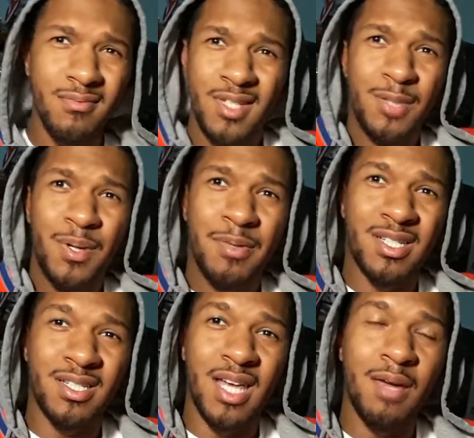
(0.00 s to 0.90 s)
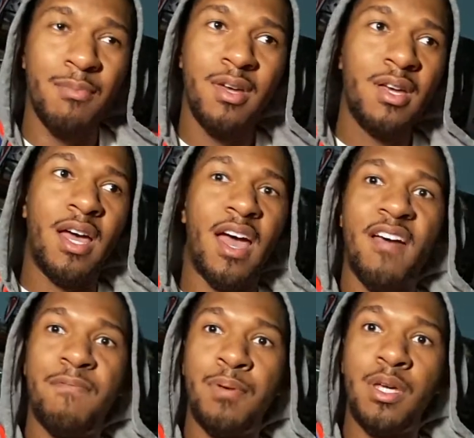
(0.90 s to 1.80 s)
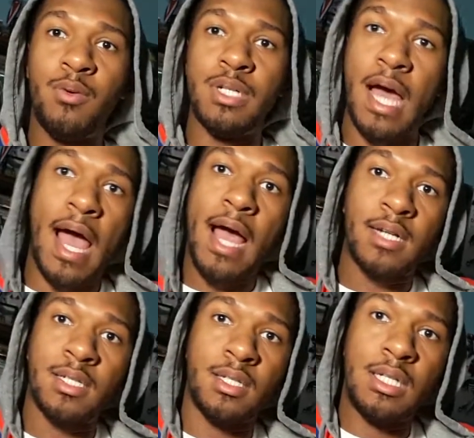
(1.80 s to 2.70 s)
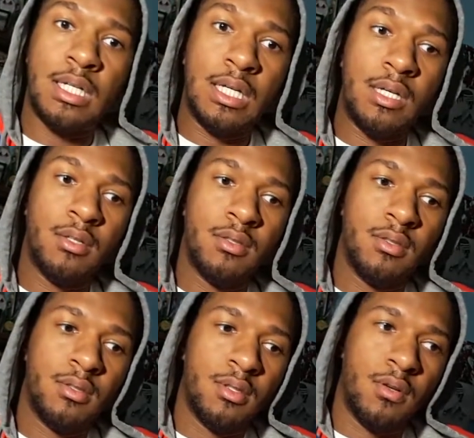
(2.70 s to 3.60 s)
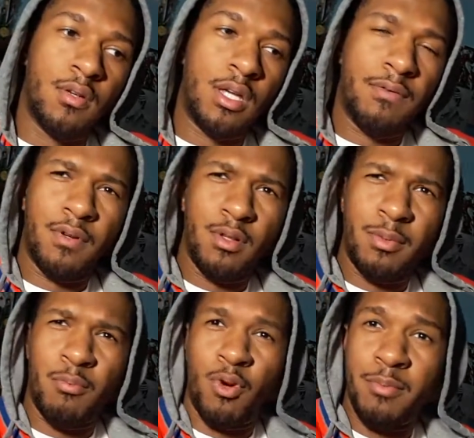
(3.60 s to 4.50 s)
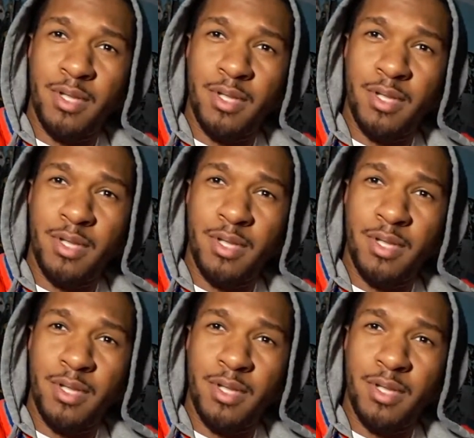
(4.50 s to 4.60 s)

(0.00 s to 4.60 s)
he's pretty much the same. FP was actually even a little bit more